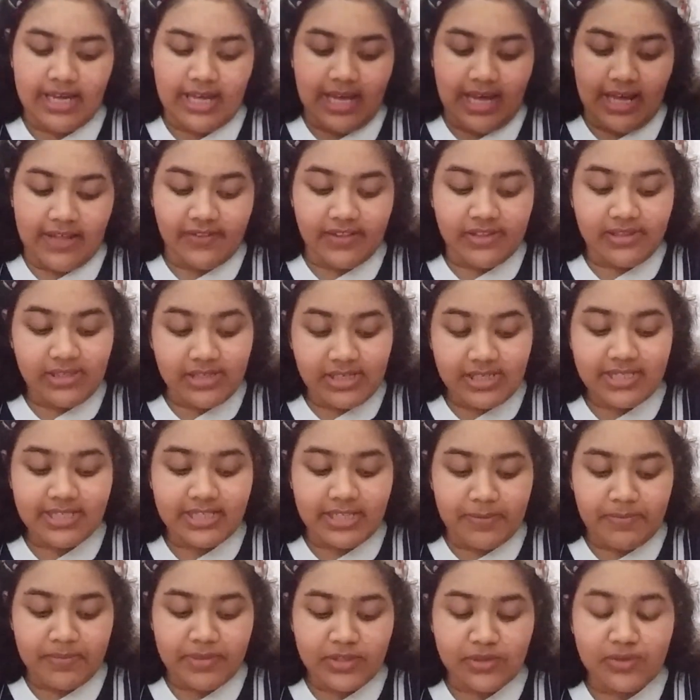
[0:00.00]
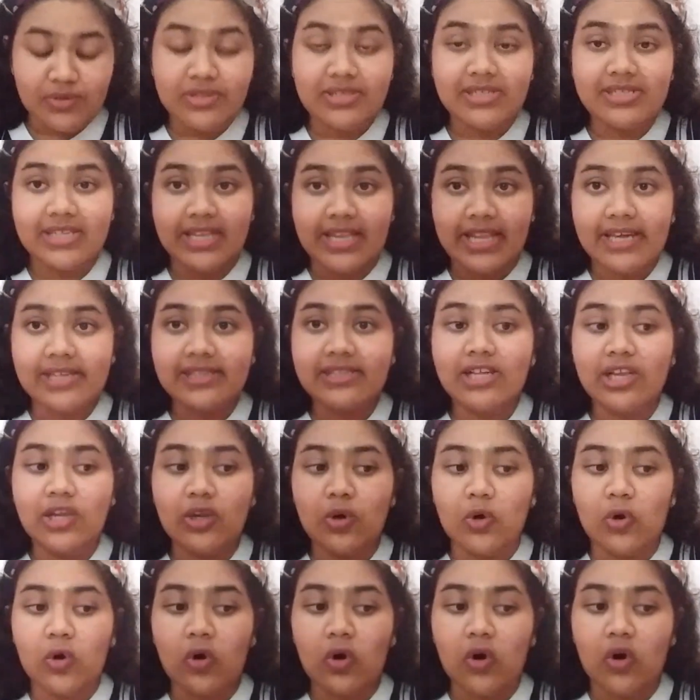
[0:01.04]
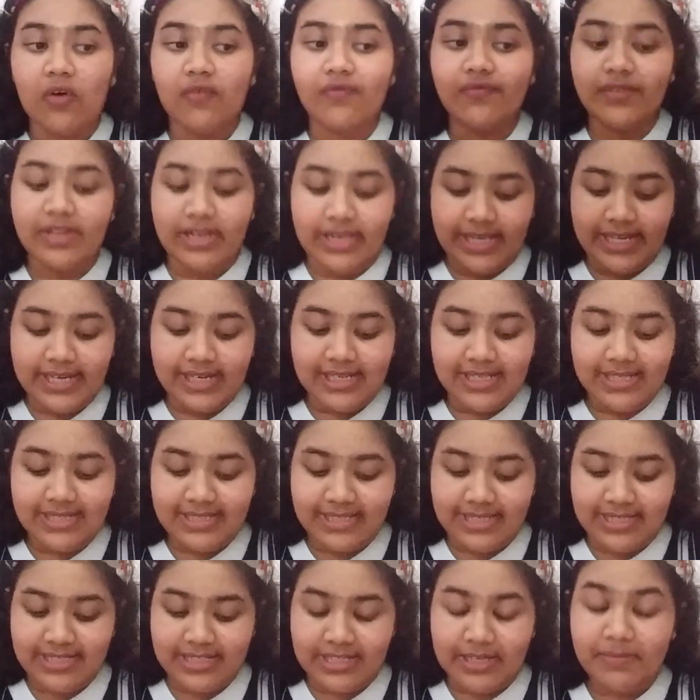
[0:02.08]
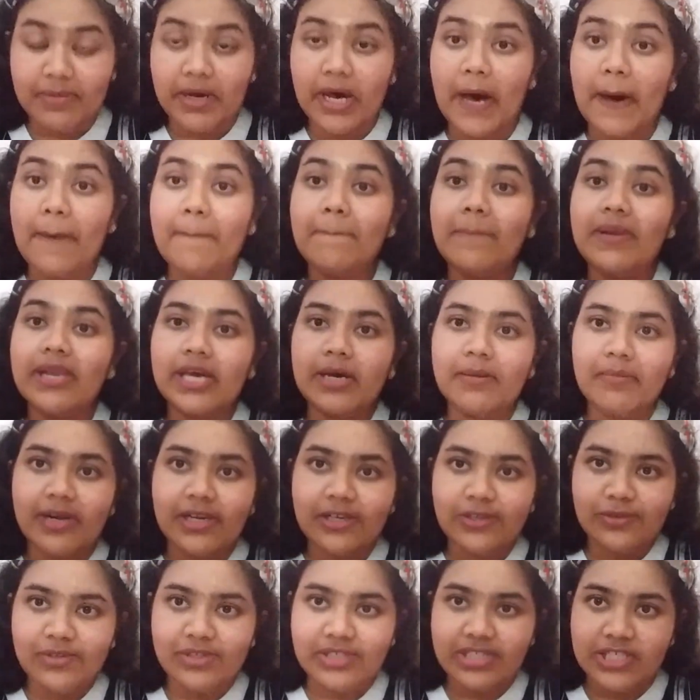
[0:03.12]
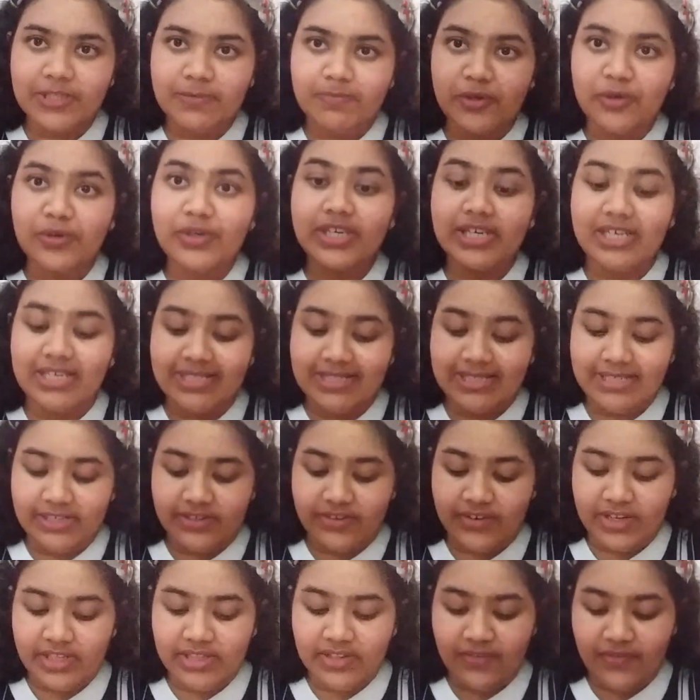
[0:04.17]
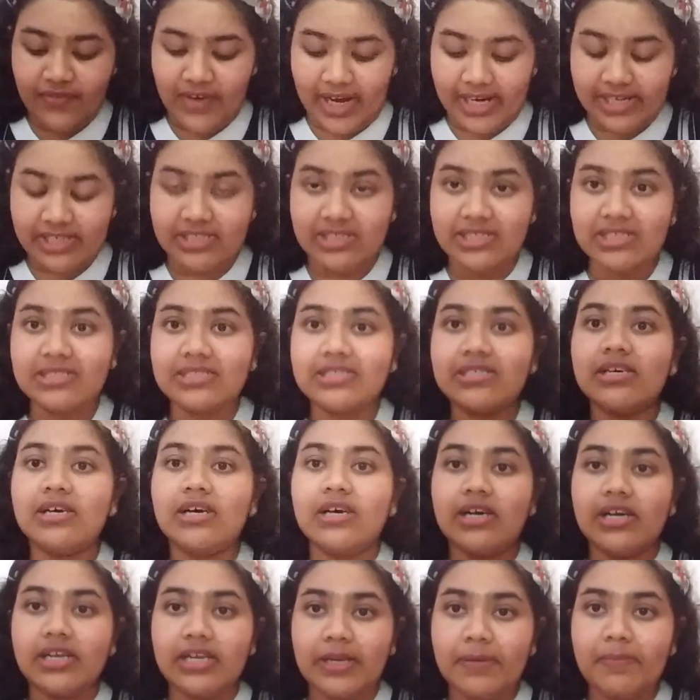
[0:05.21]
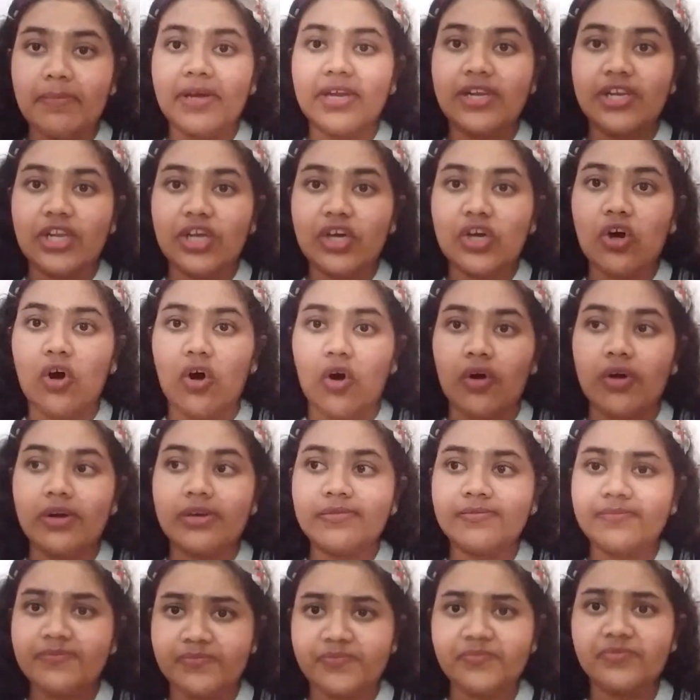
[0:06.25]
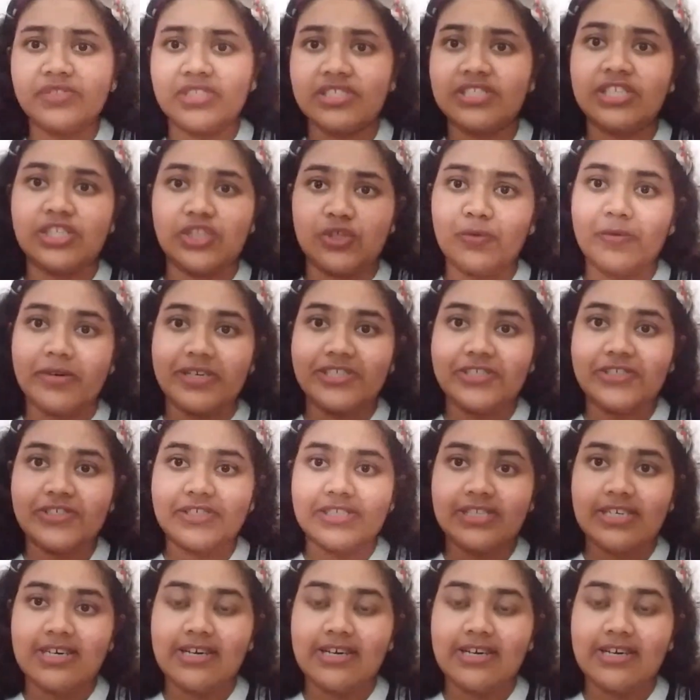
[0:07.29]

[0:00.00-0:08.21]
And the third step is to select the law of the legal system applicable to the dispute, considering the factors depending on the situation.